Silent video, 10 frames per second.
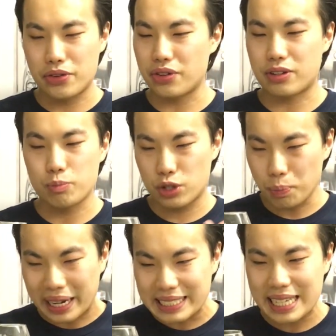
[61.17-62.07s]
There's like some
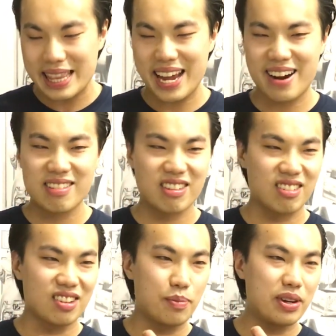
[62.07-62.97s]
spice in there. There's
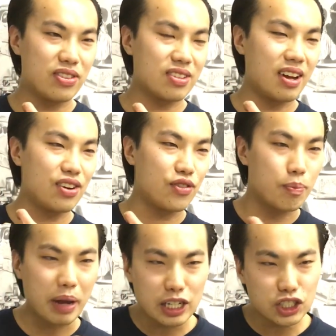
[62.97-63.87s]
a little bit of this kind of
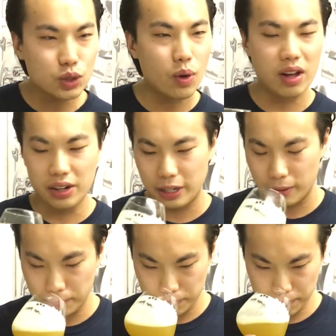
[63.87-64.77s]
herbaceous quality.